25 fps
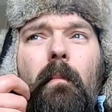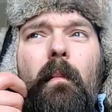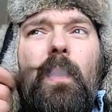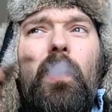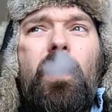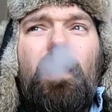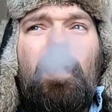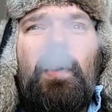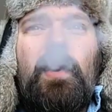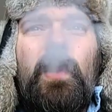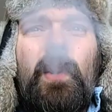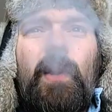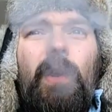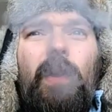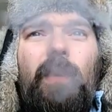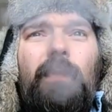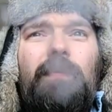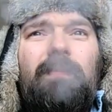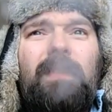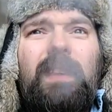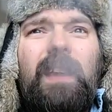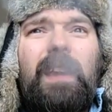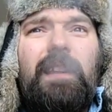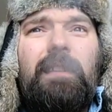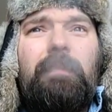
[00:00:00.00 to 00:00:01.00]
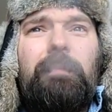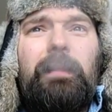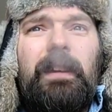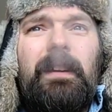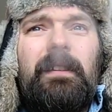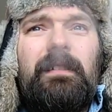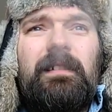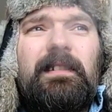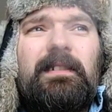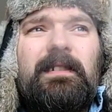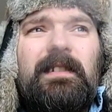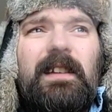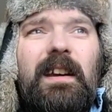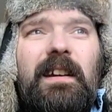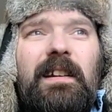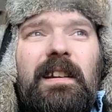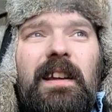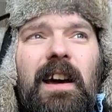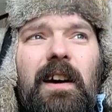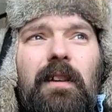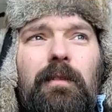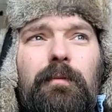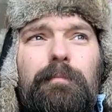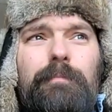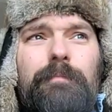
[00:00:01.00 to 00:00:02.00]
you're the enemy of the state
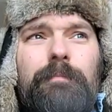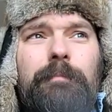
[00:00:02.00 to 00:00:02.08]
now.